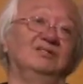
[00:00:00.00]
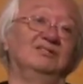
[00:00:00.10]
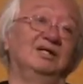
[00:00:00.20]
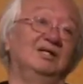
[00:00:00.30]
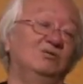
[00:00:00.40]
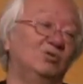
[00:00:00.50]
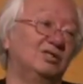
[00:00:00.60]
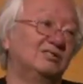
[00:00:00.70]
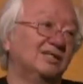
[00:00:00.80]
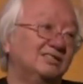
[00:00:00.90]
I don't
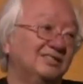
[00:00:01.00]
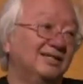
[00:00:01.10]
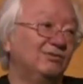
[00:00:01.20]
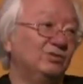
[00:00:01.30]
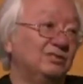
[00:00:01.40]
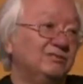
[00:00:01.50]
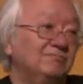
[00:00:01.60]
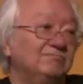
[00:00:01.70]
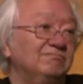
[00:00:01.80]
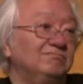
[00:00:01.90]
want to touch that with a
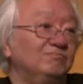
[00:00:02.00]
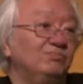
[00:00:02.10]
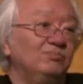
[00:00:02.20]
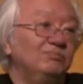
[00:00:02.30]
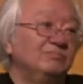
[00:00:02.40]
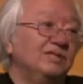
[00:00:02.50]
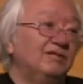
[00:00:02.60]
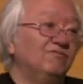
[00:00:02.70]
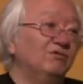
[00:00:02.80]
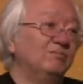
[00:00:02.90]

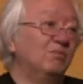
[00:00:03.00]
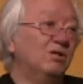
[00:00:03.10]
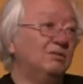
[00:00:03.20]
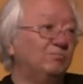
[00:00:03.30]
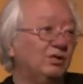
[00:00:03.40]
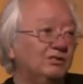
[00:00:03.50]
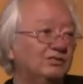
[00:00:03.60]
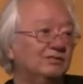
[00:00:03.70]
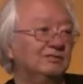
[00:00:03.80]
10-foot maul brush.